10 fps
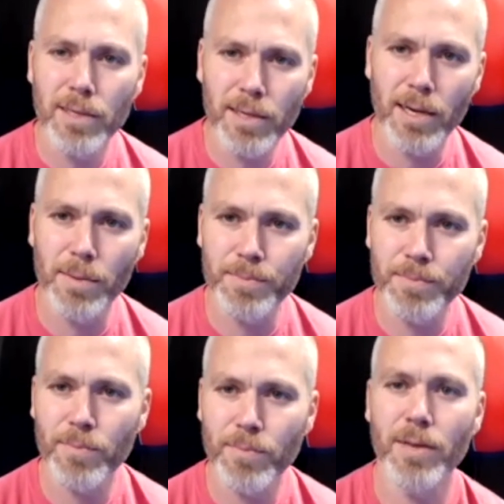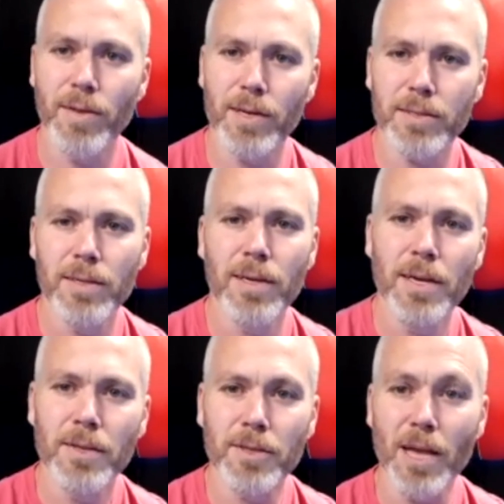And that
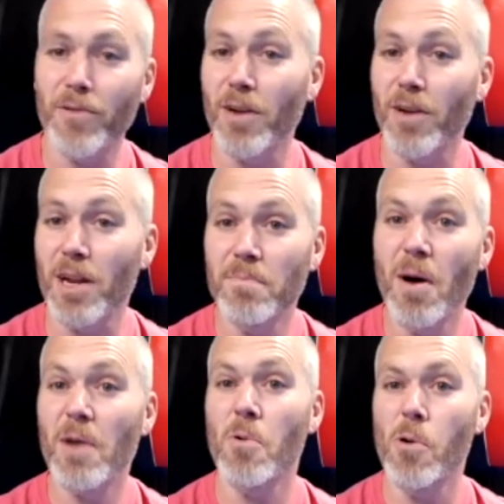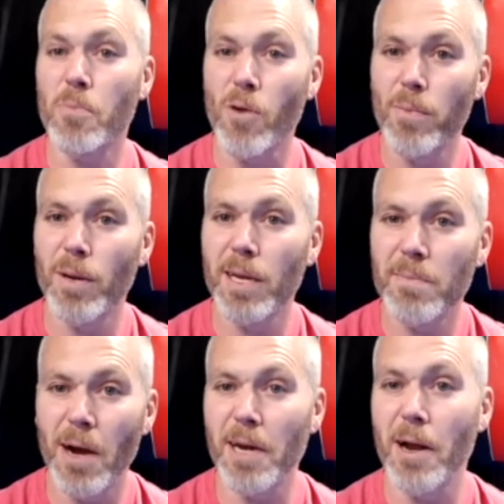definitely might walk properly,
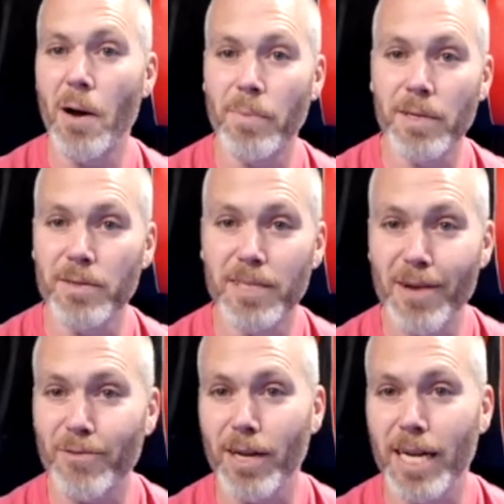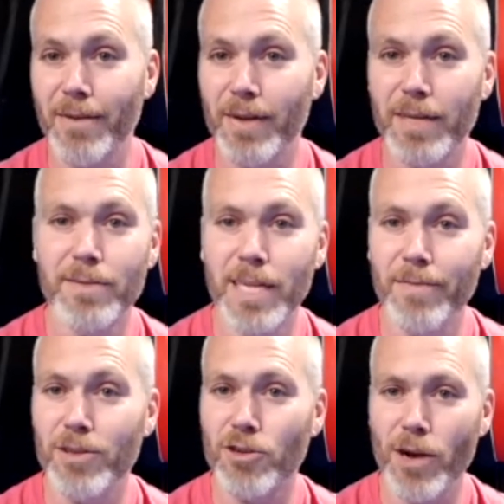might not, but you definitely never
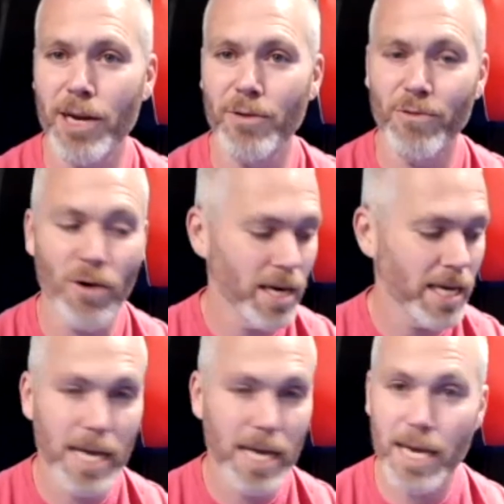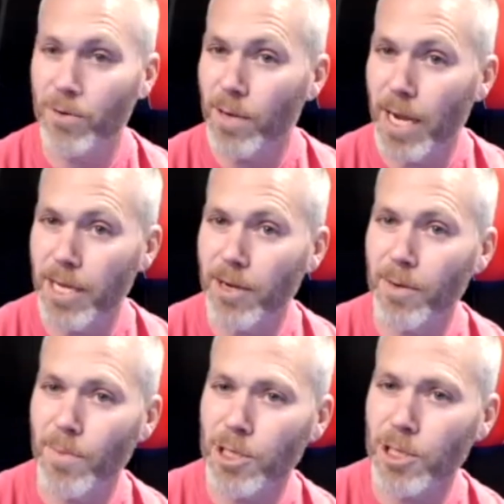train or fight again or any
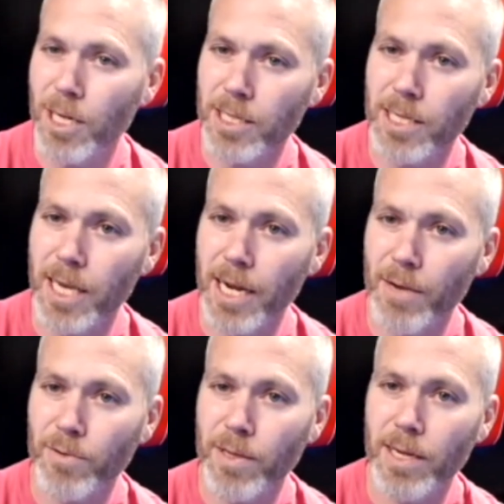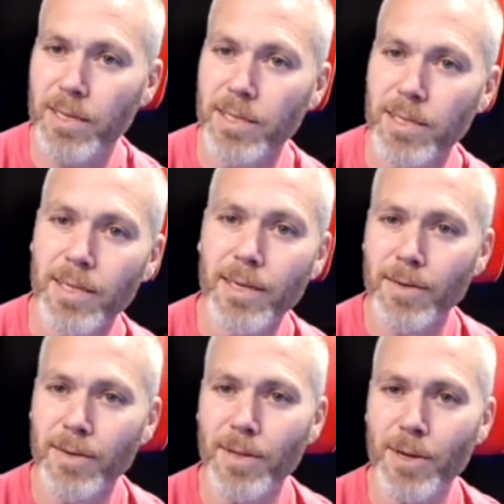kind of martial arts again after that.
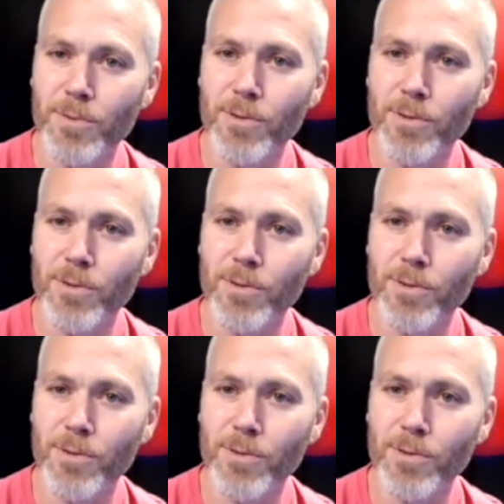That was.